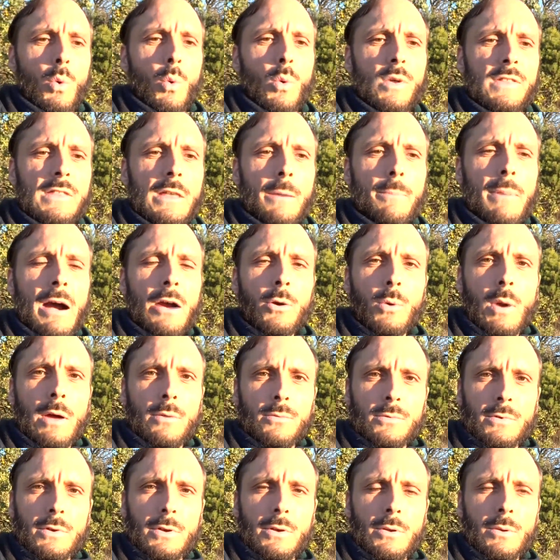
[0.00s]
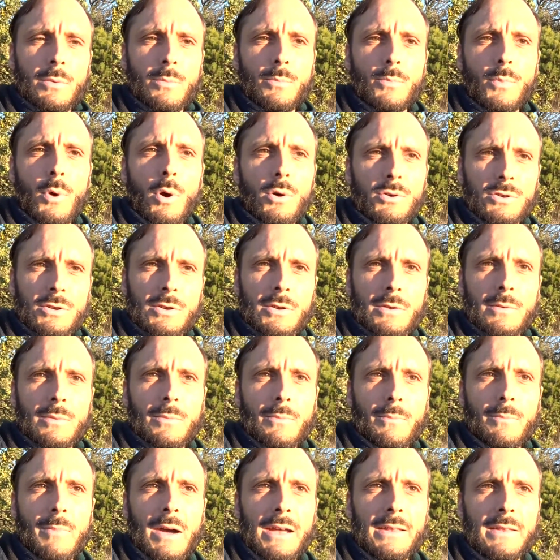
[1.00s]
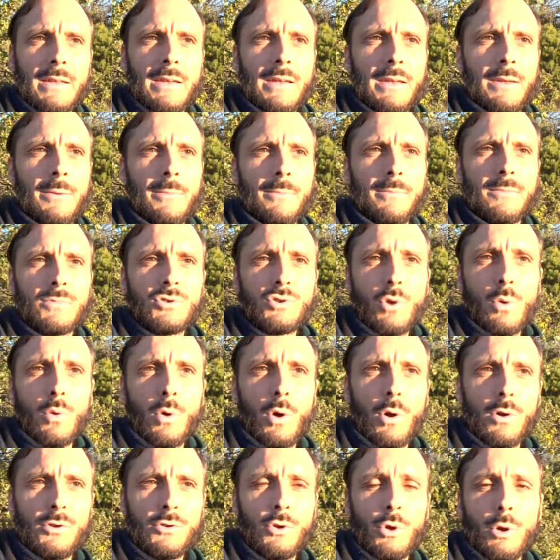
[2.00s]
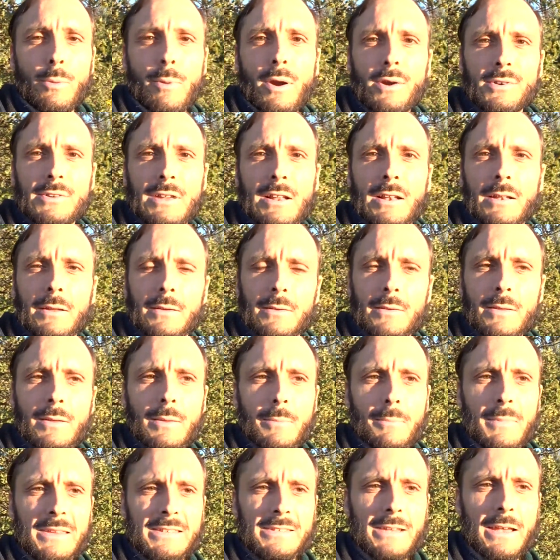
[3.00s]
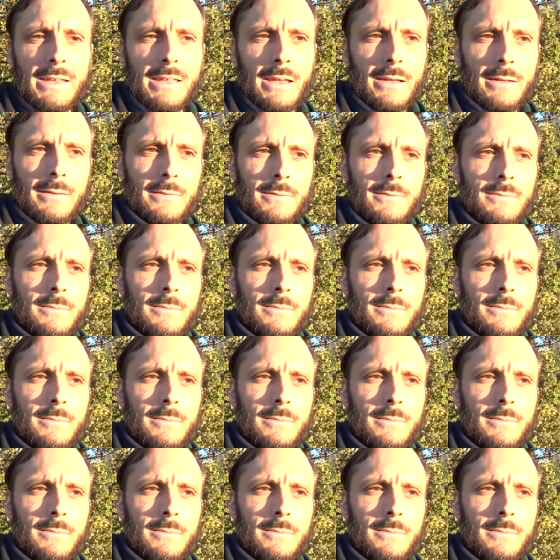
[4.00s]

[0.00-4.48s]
with the background brought by the so-called universal Messiah,